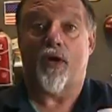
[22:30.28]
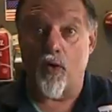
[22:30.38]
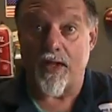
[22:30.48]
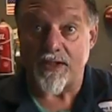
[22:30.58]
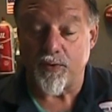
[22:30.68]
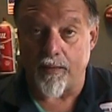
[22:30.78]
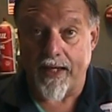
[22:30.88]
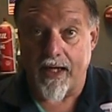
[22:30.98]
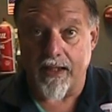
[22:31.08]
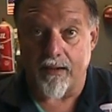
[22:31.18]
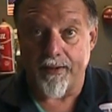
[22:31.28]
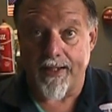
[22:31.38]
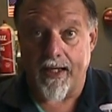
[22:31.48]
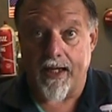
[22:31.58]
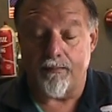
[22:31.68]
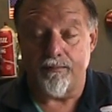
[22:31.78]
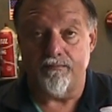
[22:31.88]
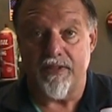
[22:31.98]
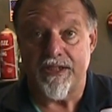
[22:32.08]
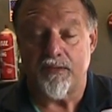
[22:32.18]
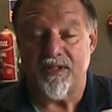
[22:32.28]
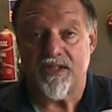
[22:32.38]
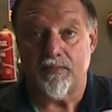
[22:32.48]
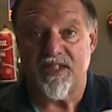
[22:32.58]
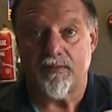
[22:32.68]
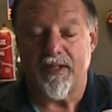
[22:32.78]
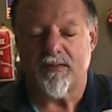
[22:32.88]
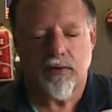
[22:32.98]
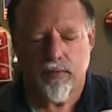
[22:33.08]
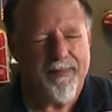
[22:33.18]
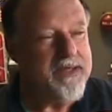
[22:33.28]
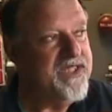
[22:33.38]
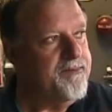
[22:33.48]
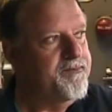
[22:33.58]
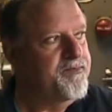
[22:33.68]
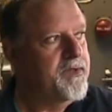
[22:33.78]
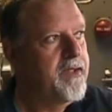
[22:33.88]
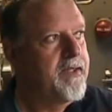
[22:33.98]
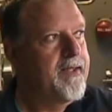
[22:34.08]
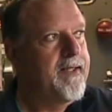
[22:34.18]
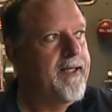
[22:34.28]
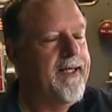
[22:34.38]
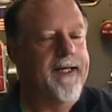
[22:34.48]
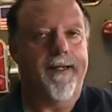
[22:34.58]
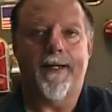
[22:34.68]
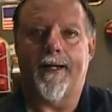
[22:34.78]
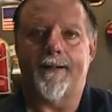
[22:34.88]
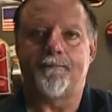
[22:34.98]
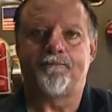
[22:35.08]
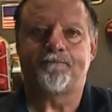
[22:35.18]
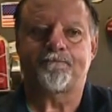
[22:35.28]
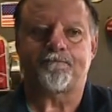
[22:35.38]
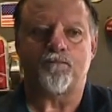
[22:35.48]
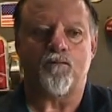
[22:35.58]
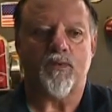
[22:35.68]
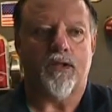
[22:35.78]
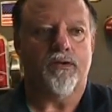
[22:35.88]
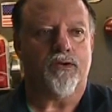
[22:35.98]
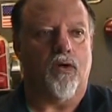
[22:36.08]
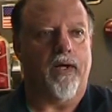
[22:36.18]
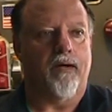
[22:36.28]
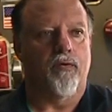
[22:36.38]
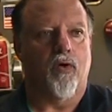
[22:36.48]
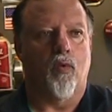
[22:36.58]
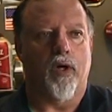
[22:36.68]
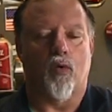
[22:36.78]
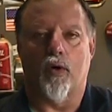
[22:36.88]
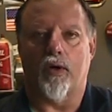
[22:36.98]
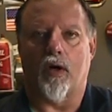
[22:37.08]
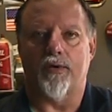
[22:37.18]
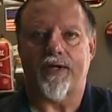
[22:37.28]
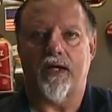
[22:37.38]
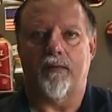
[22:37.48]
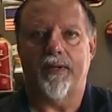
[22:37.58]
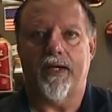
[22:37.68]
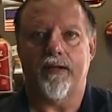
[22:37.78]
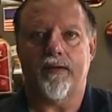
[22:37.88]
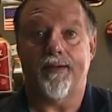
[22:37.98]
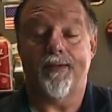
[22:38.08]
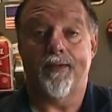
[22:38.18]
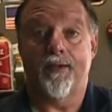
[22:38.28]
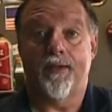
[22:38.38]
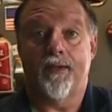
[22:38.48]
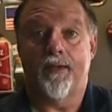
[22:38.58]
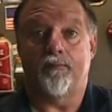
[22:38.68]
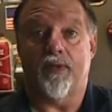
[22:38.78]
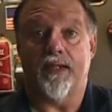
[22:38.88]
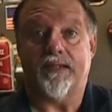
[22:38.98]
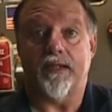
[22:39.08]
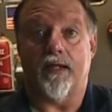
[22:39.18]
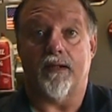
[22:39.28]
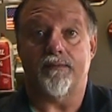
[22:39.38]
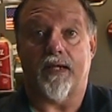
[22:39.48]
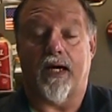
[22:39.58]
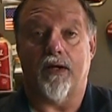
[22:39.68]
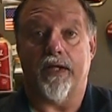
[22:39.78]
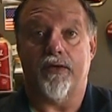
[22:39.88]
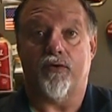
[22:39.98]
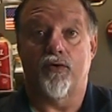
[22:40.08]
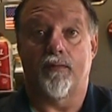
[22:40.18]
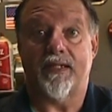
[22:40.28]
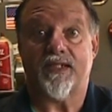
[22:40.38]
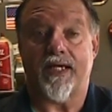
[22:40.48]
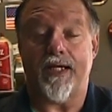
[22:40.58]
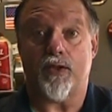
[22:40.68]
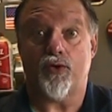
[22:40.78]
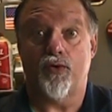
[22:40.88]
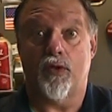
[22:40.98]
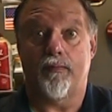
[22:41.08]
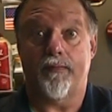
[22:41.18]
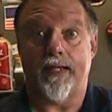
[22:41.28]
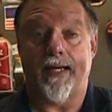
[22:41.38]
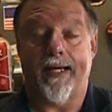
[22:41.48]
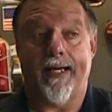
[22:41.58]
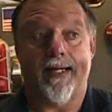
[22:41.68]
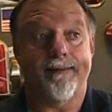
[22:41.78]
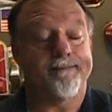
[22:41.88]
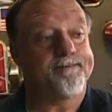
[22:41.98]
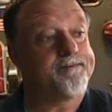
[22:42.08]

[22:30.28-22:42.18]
Oh, that's what we got coming up. Busy, busy, busy, busy, busy, busy. And uh, so I don't know what order I'll take them in, but uh, I'll get to them as I get to them. And